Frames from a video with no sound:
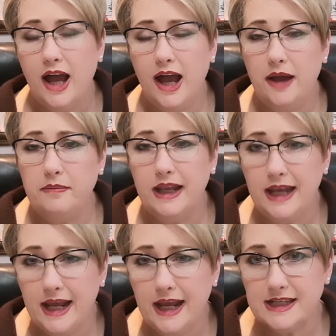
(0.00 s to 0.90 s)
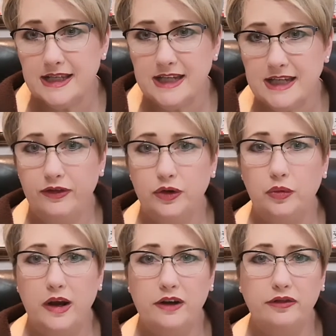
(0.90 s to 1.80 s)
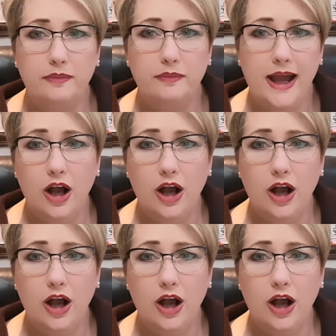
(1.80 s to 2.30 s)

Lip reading: Alexa Stafford, one of my